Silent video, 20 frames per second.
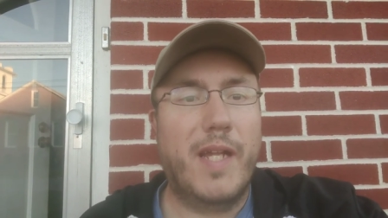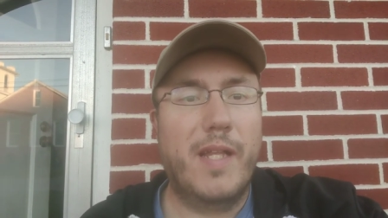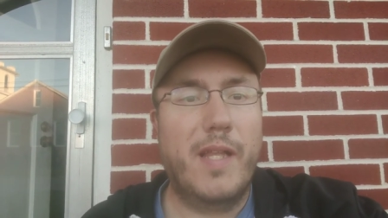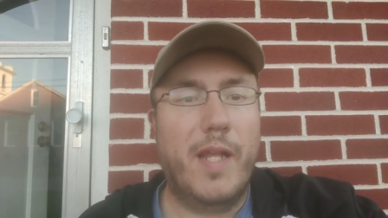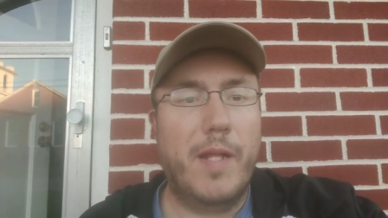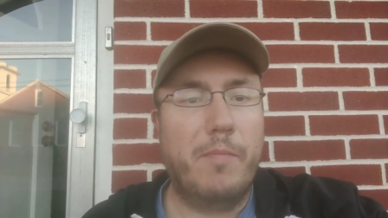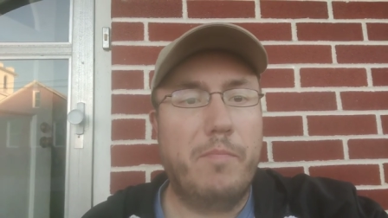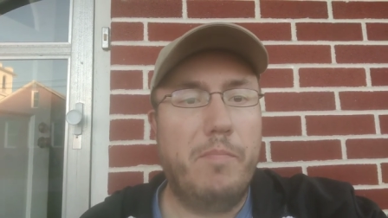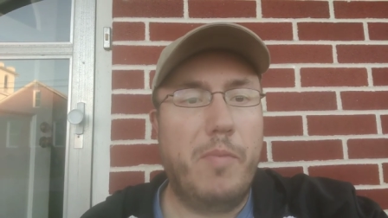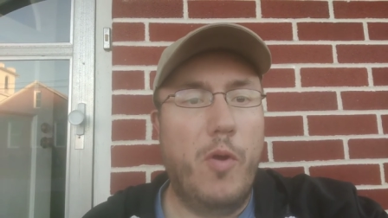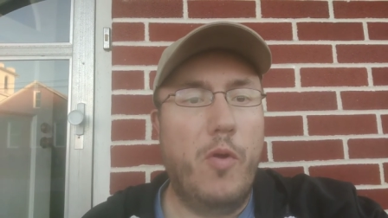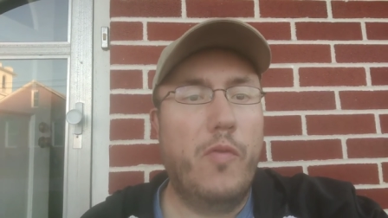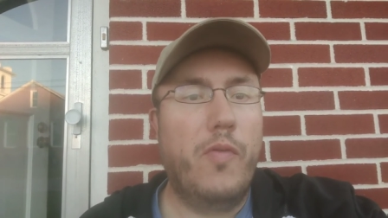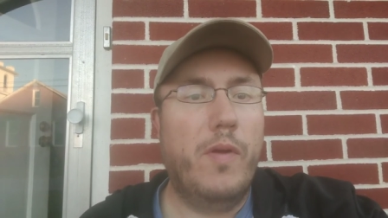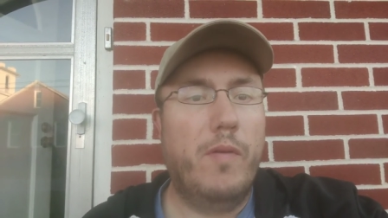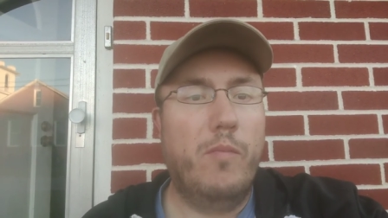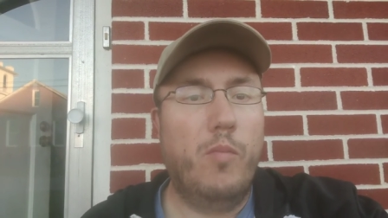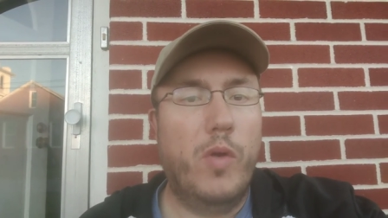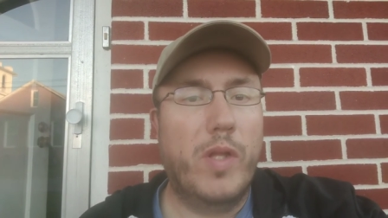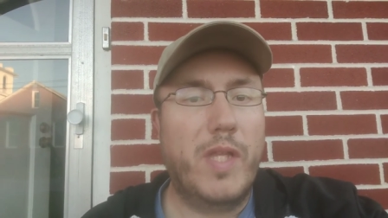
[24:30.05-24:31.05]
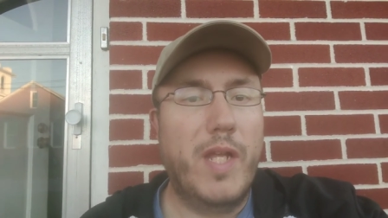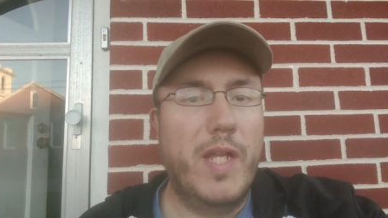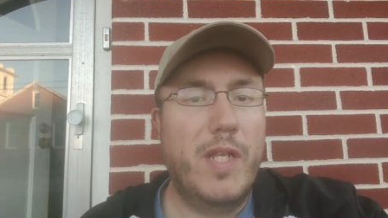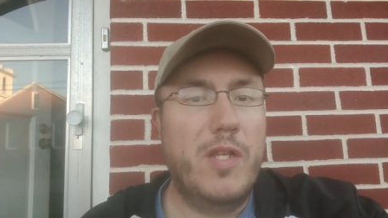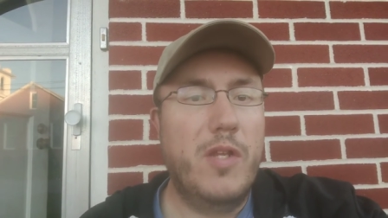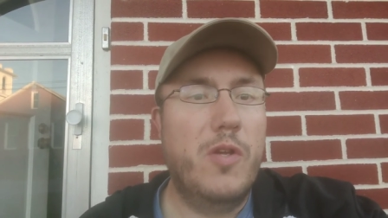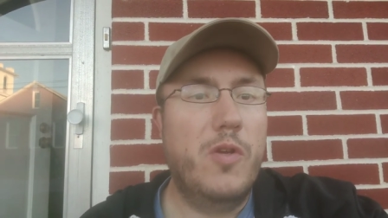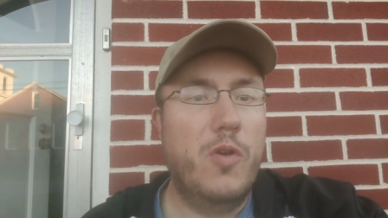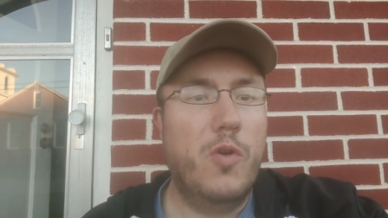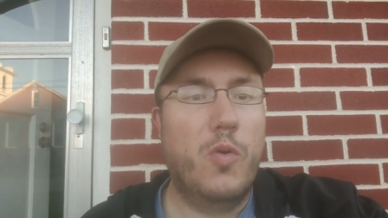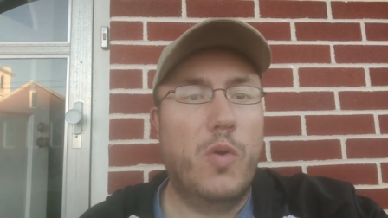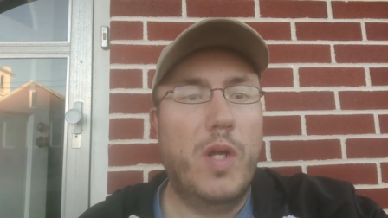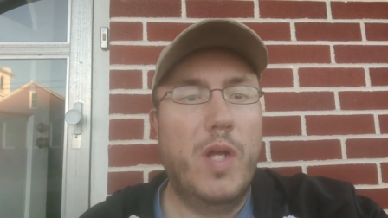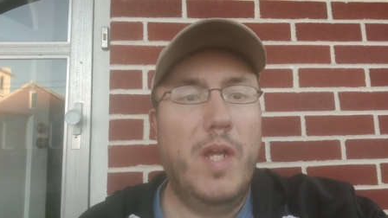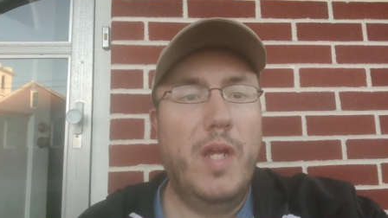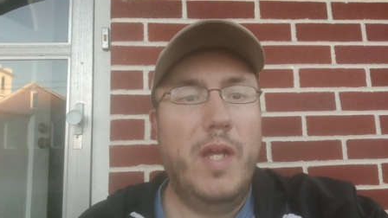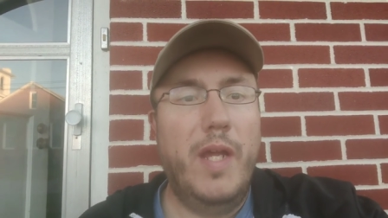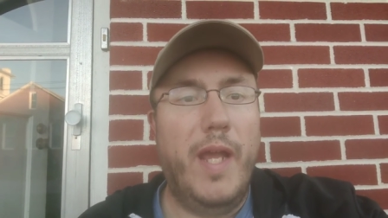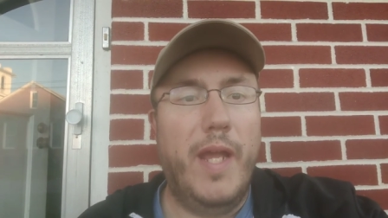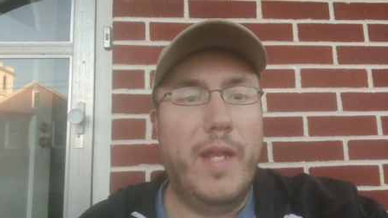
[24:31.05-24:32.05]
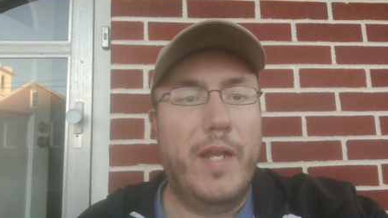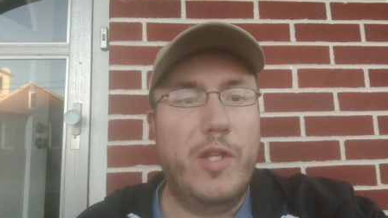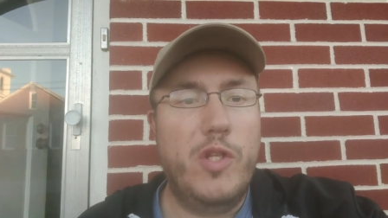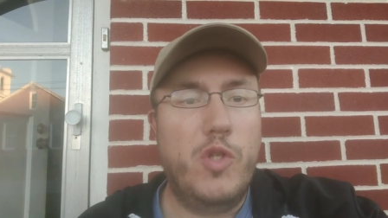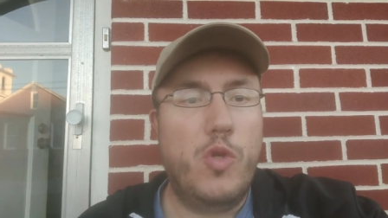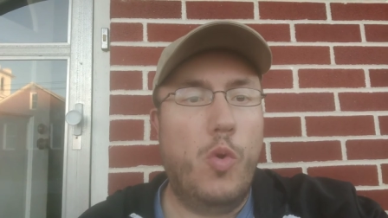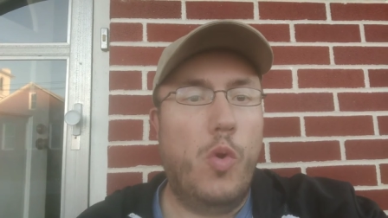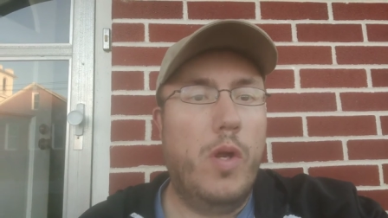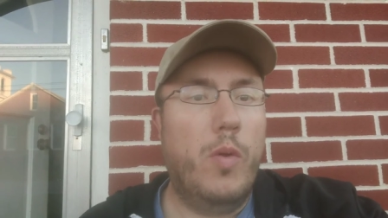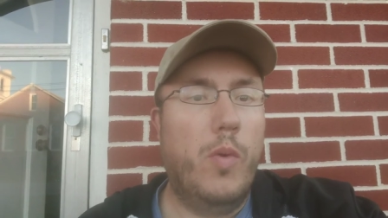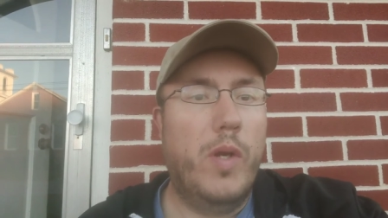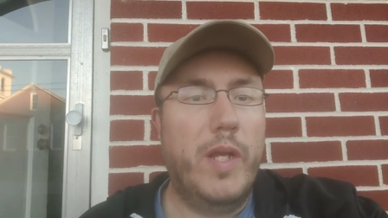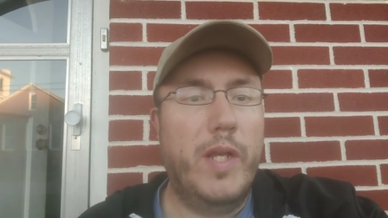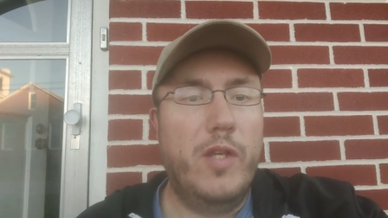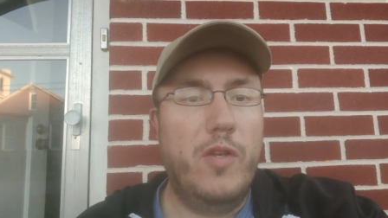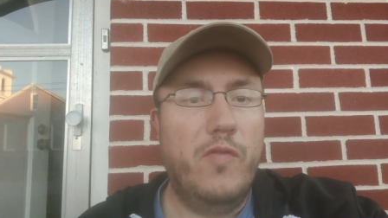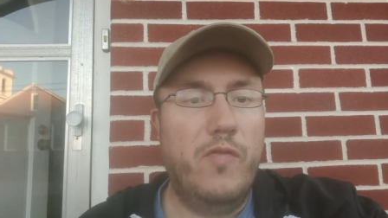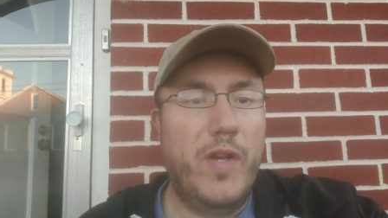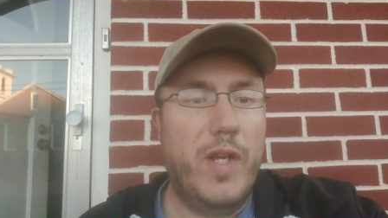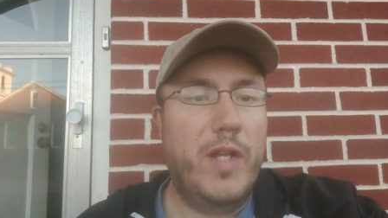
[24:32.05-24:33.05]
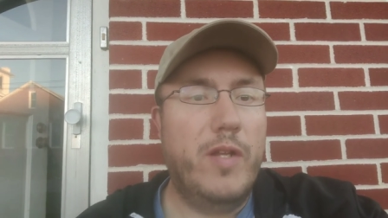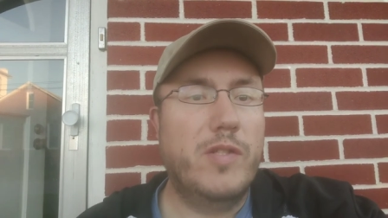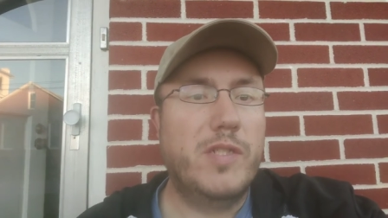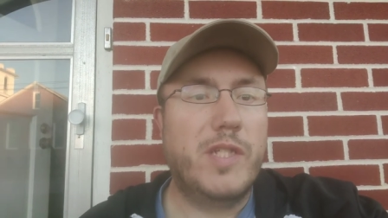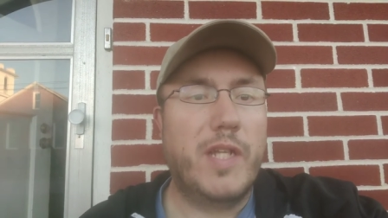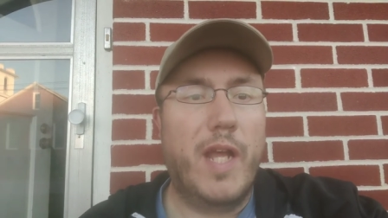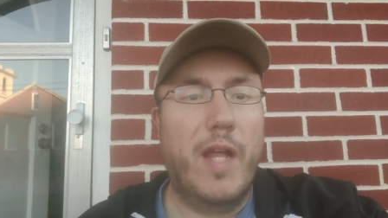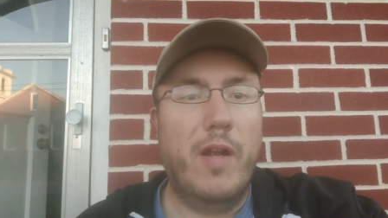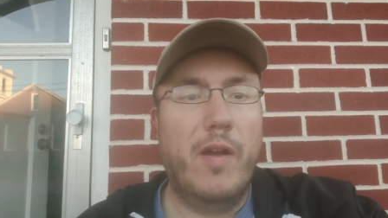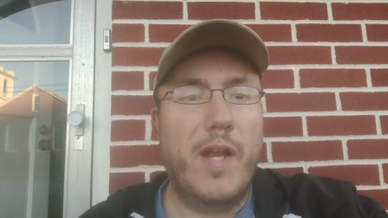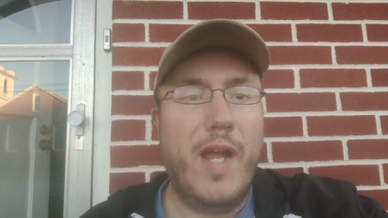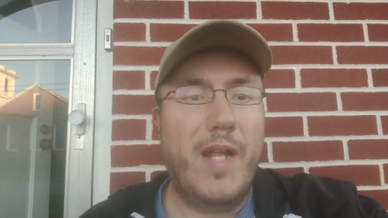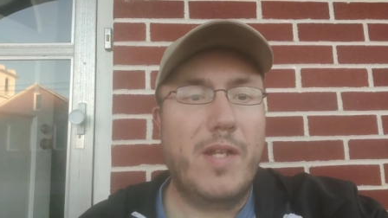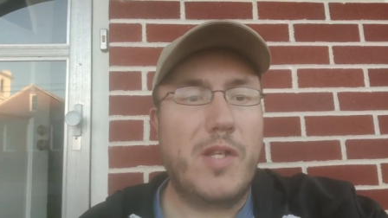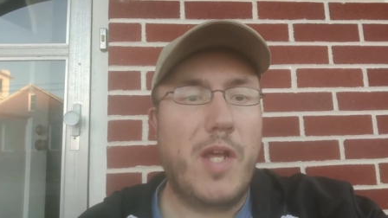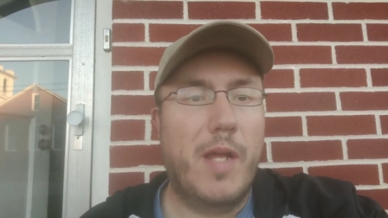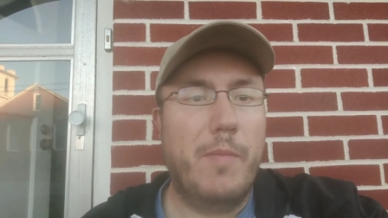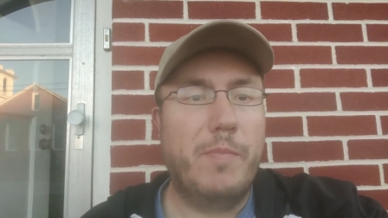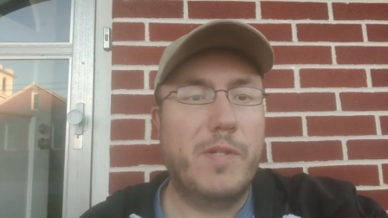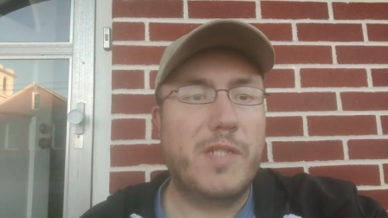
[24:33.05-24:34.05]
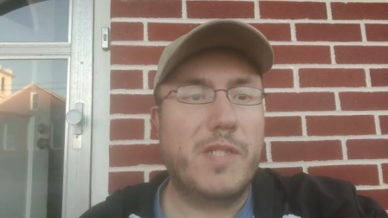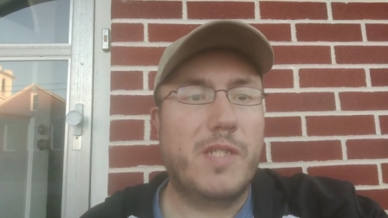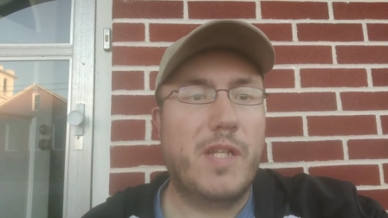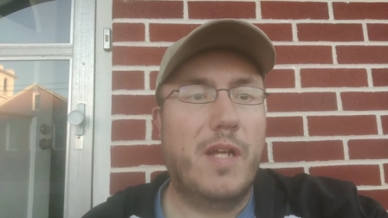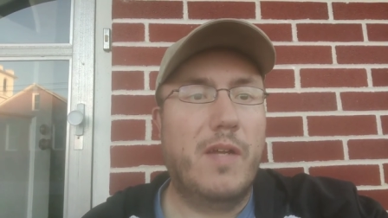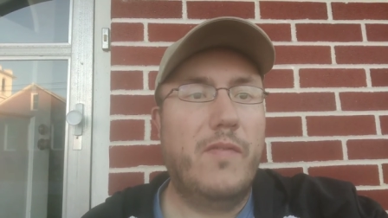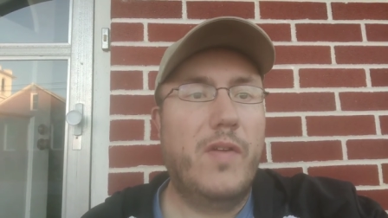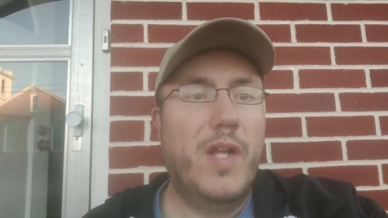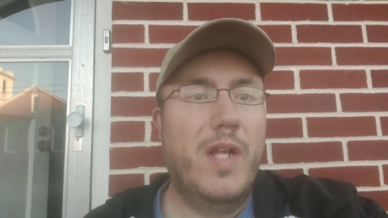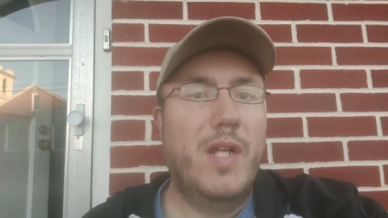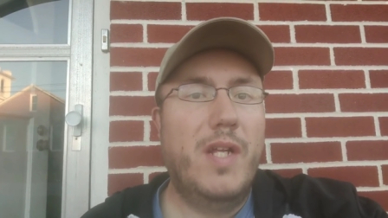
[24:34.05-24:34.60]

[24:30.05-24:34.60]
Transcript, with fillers: I like both of them, what they do, and enjoy when they do videos together and that type of stuff.